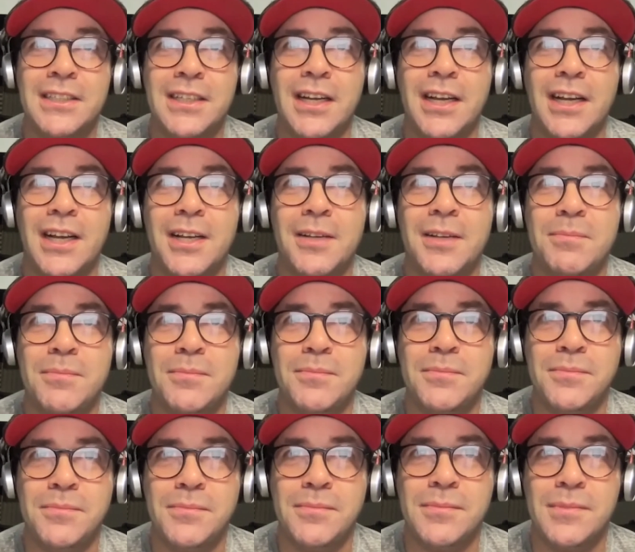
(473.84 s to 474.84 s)

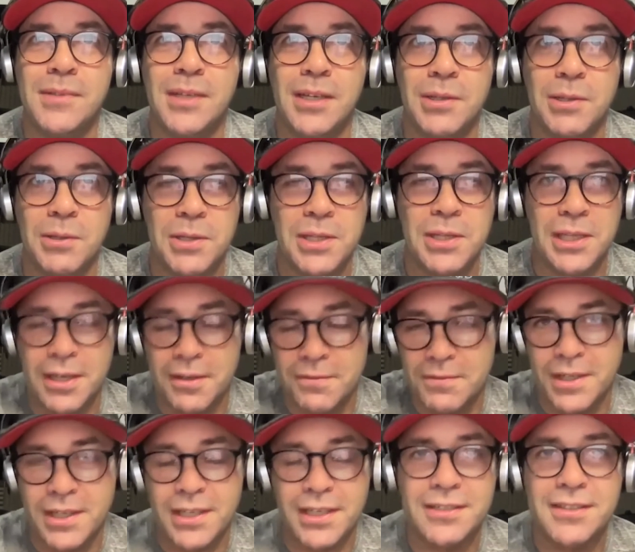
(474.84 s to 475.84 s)
And luckily I've
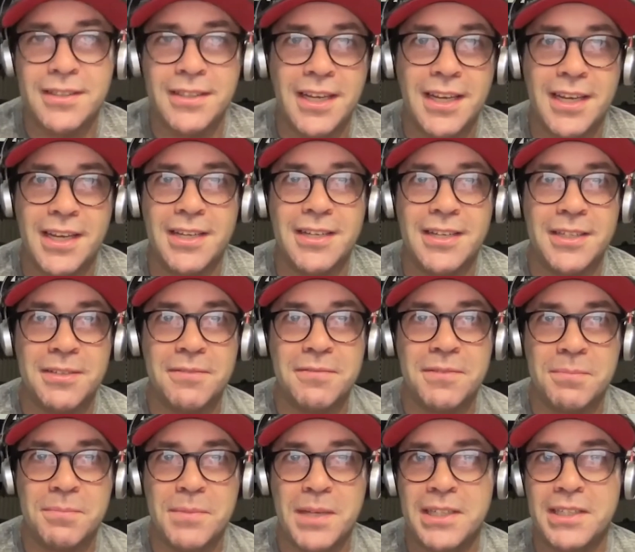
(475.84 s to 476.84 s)
not had KAD
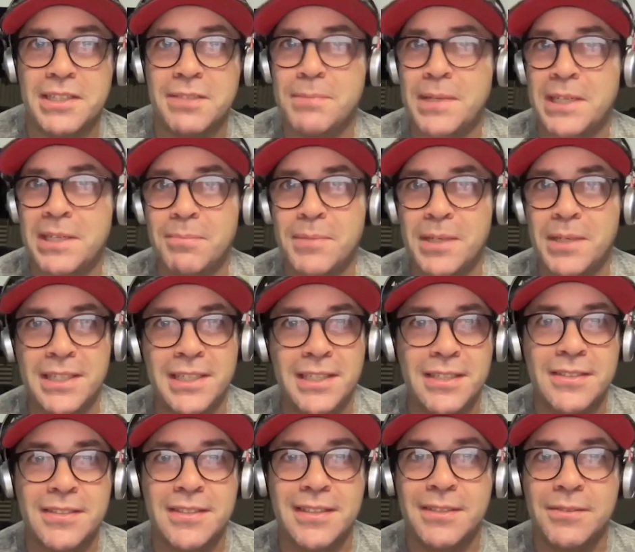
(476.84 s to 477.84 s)
for many, many, many
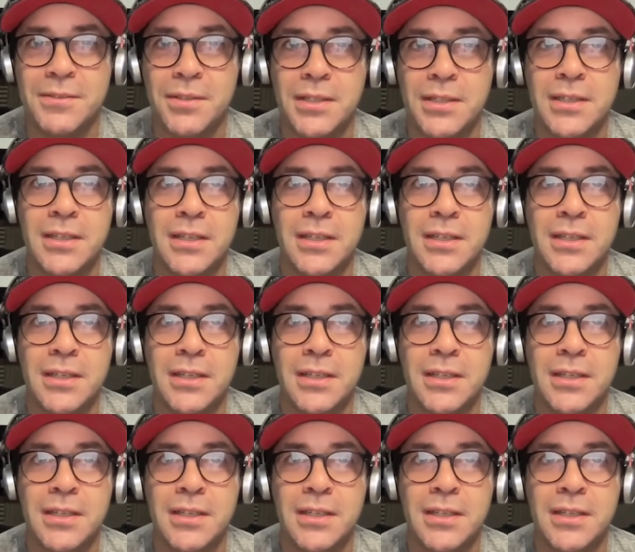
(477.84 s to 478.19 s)
years now.